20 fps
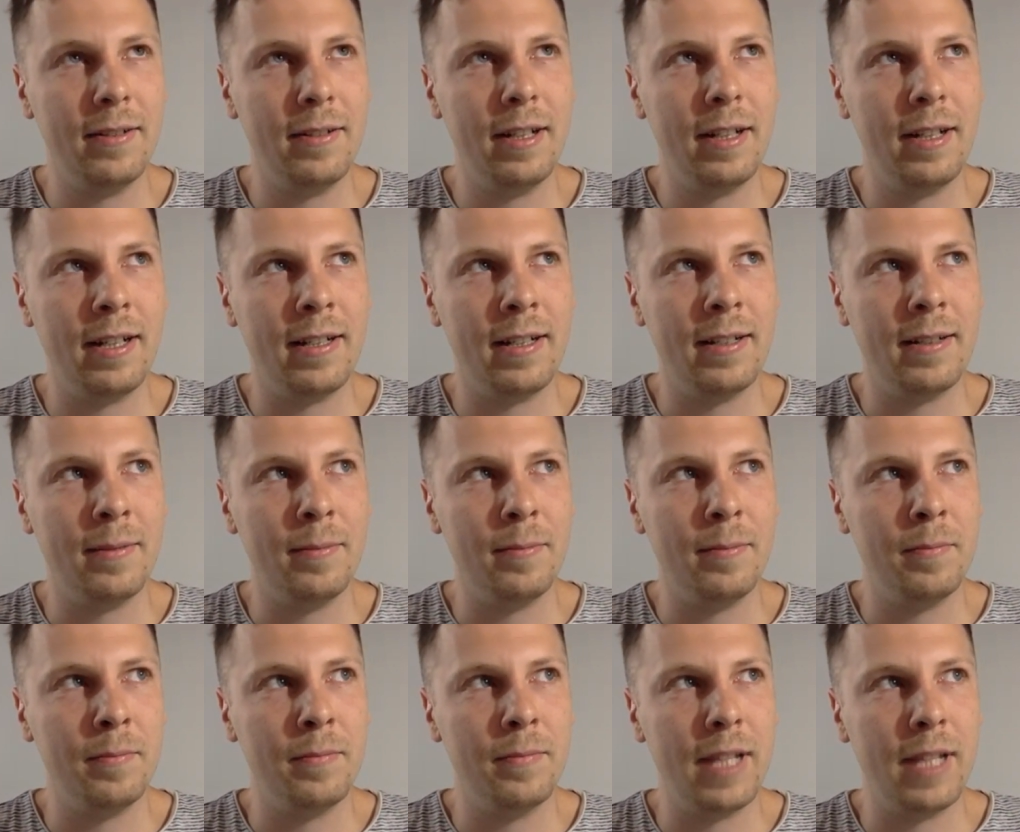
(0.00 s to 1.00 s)

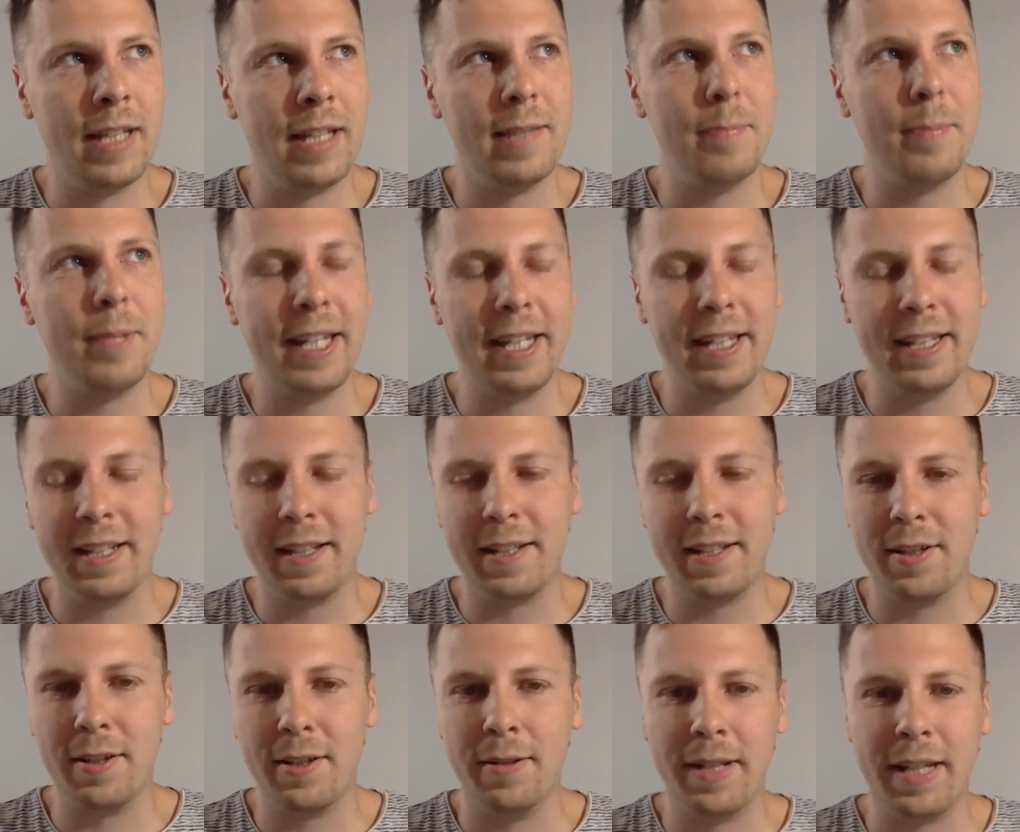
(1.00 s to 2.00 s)
at the beginning,
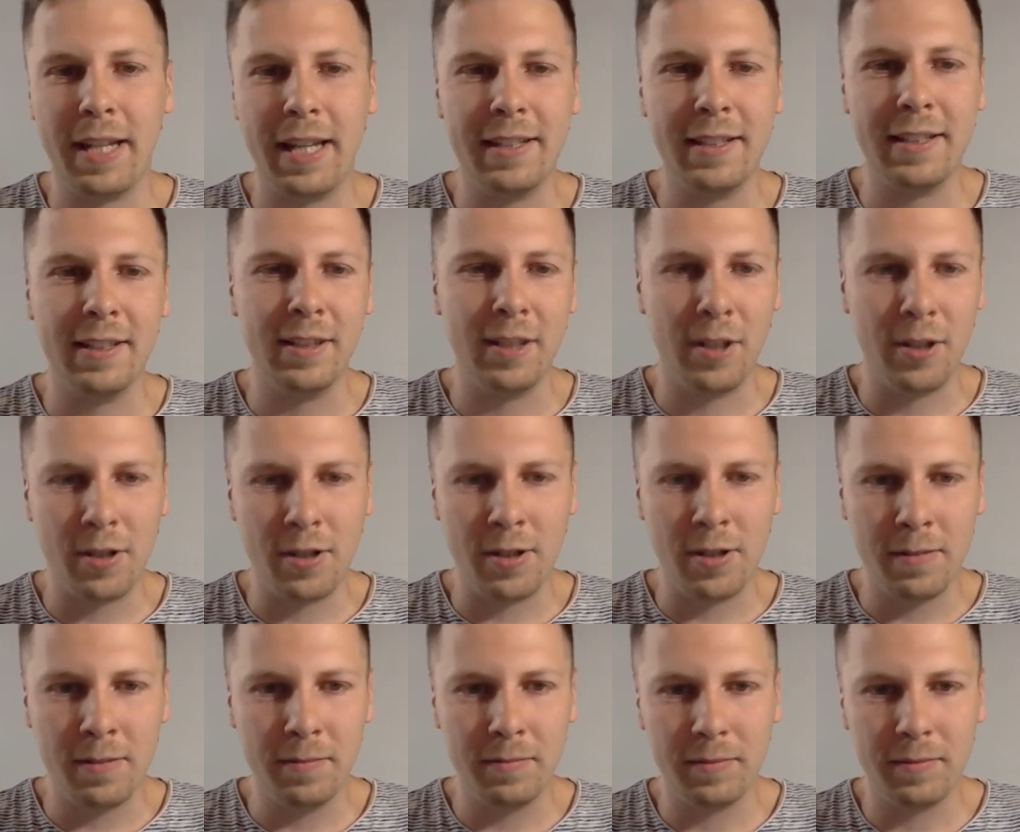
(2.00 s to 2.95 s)
so we had the logo,